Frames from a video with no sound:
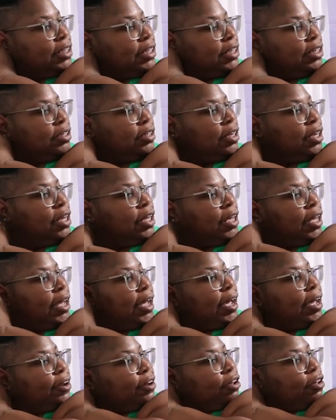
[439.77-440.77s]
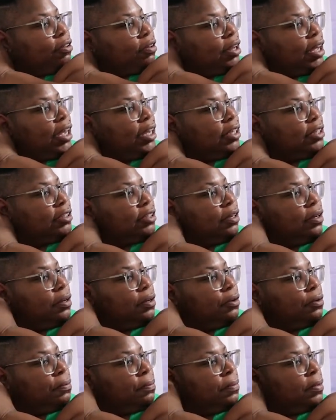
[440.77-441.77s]
and had on like
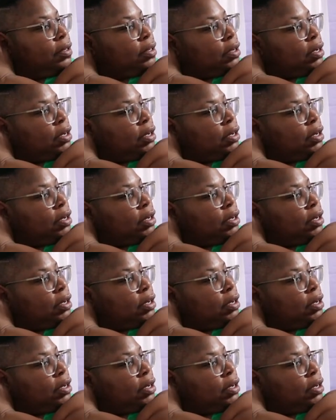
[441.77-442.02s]
some